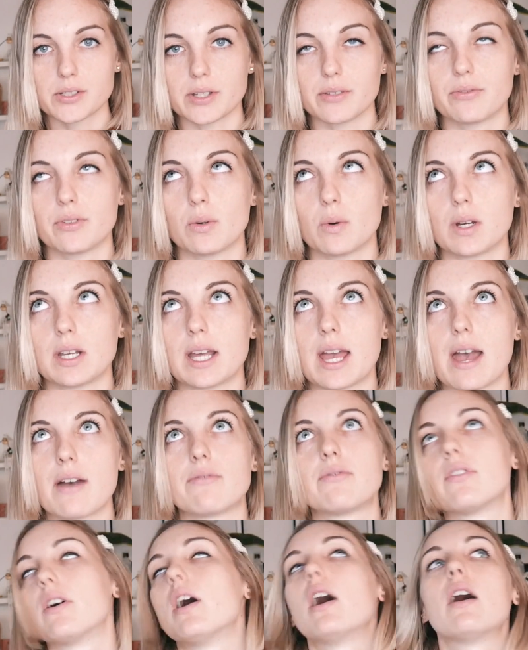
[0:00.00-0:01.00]
So if you want to
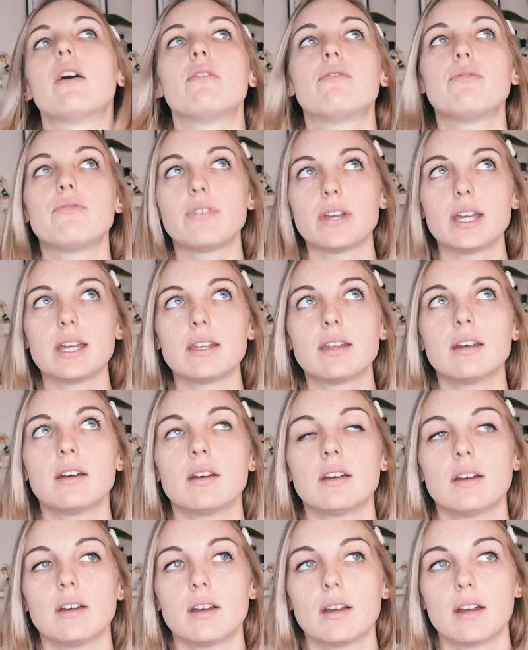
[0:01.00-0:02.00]
have a feed
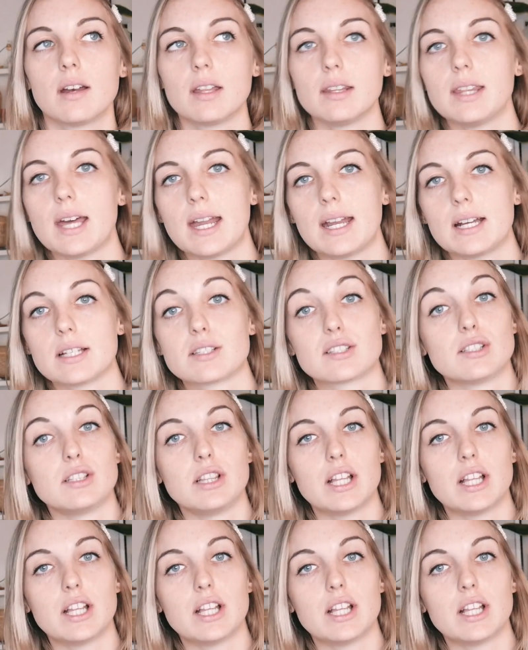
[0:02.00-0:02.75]
that has